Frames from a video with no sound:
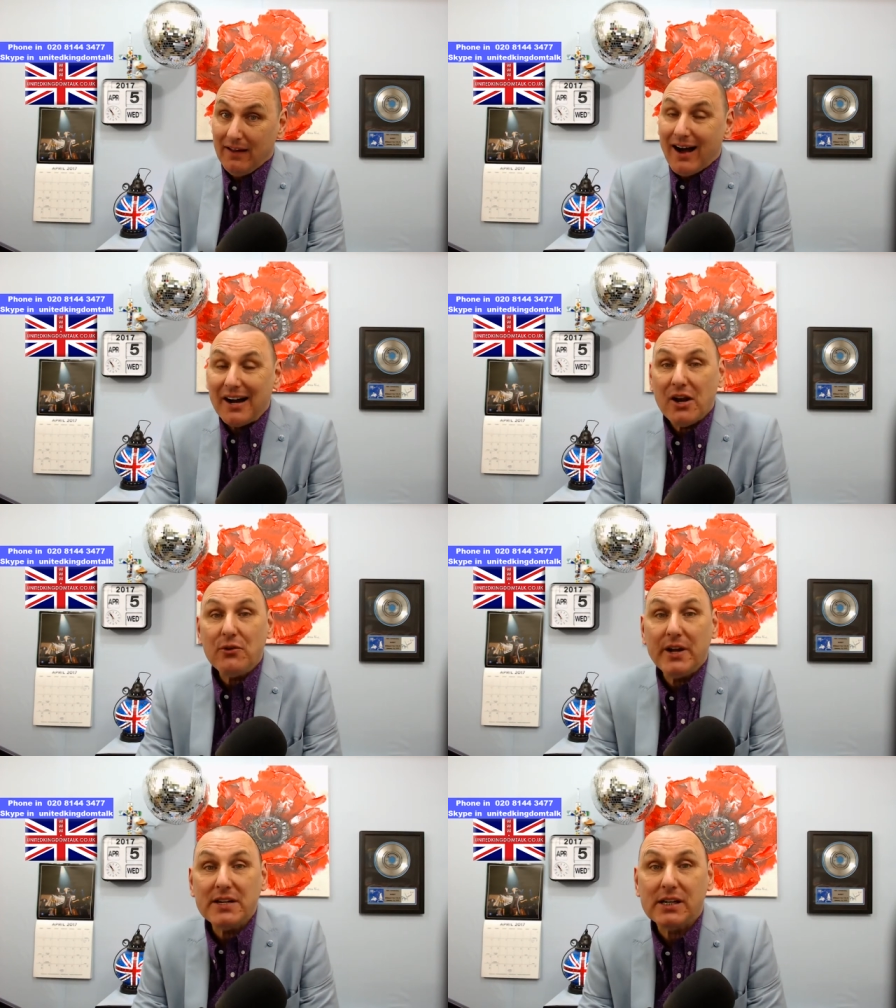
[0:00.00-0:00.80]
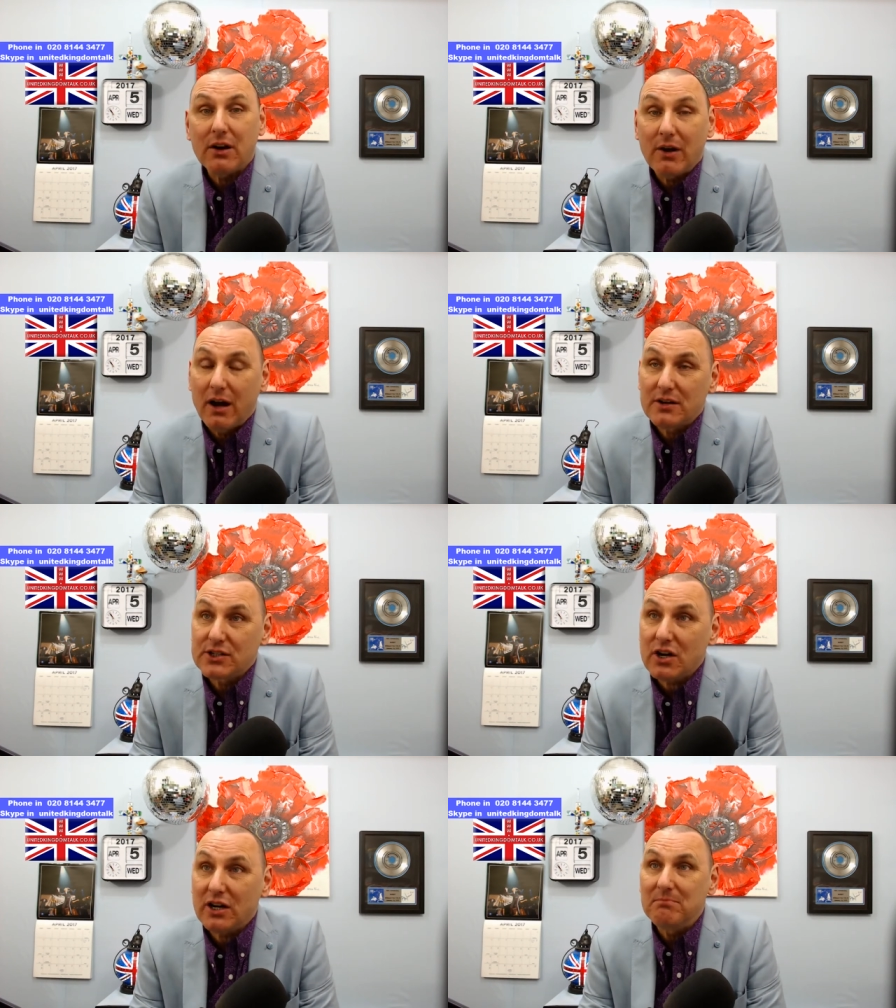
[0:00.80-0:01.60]
I know years ago, uh,
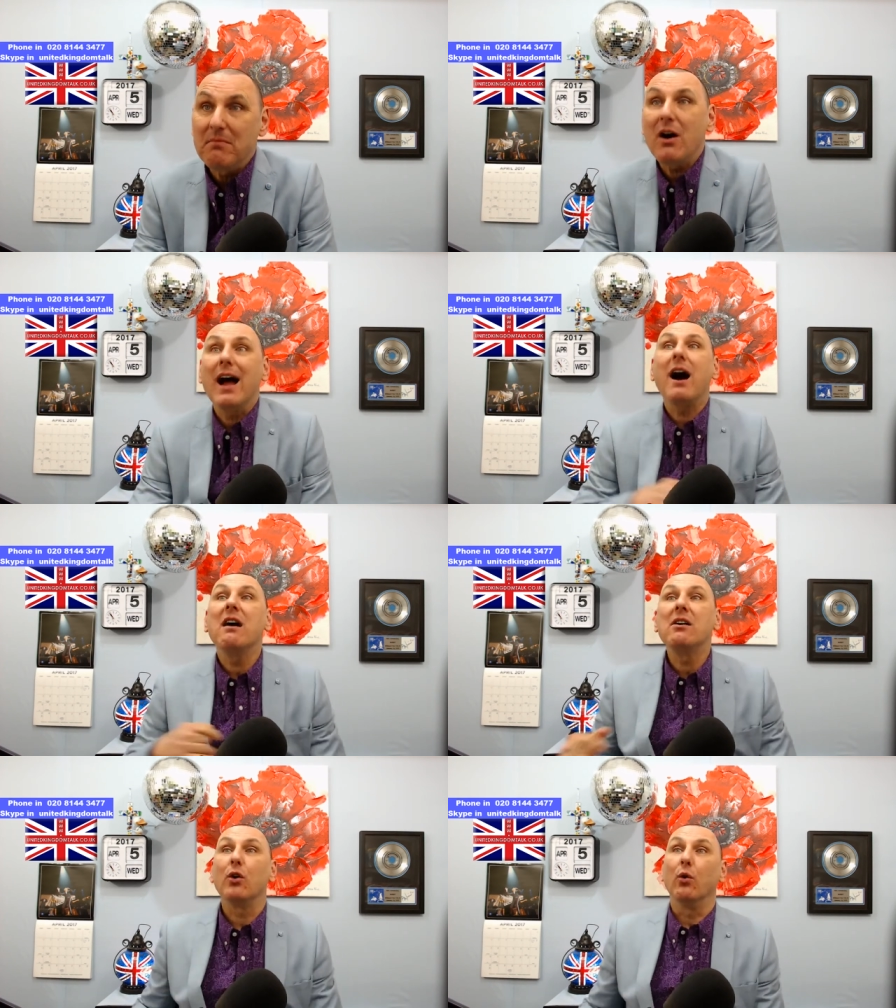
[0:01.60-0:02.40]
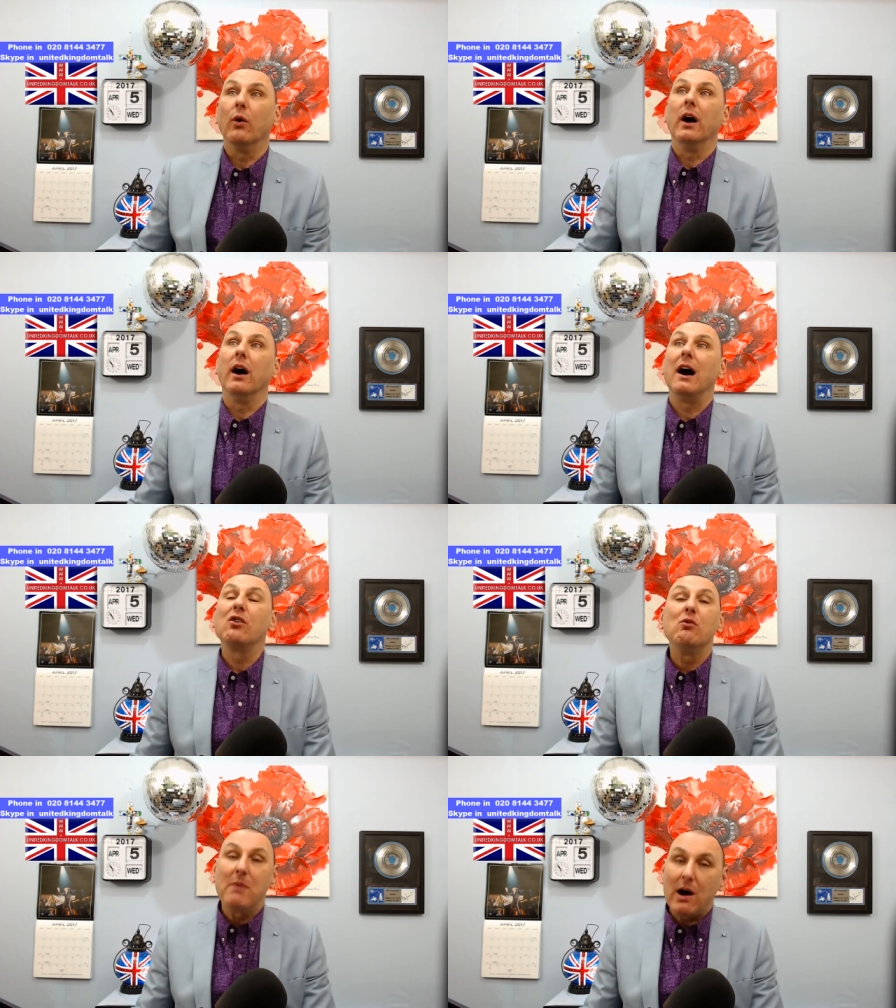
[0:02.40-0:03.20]
certainly my uncle, uh,
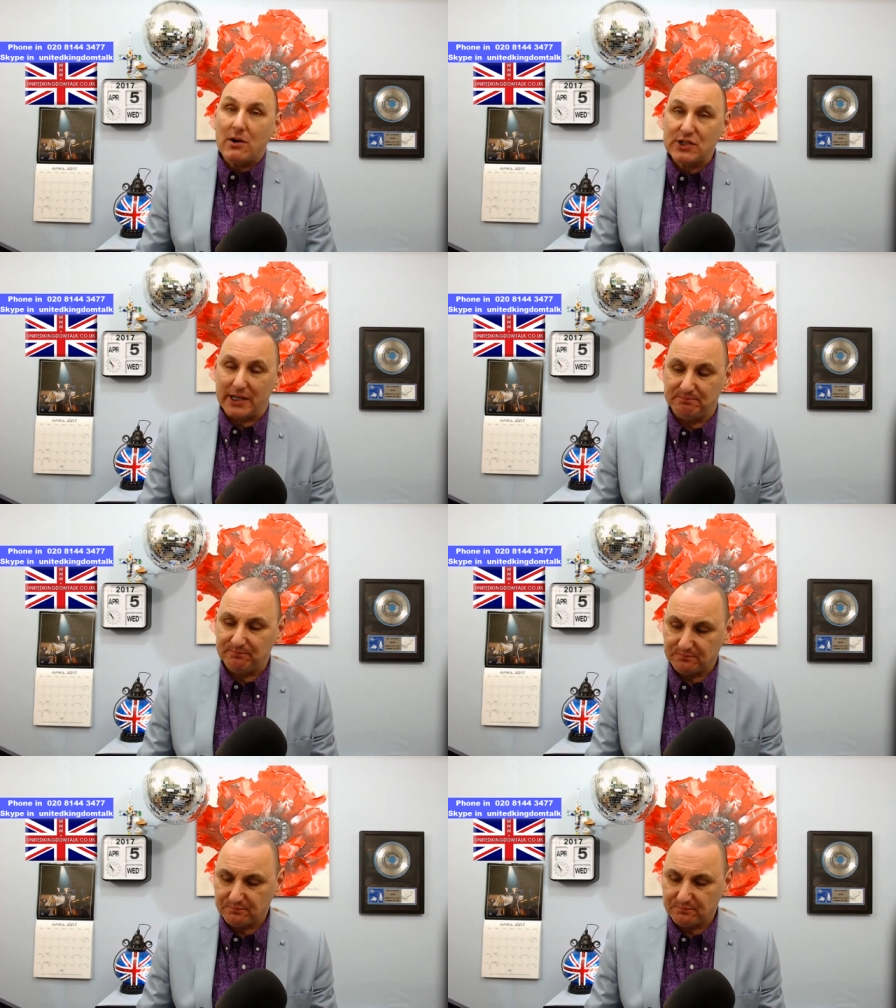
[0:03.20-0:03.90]
Uncle Martin,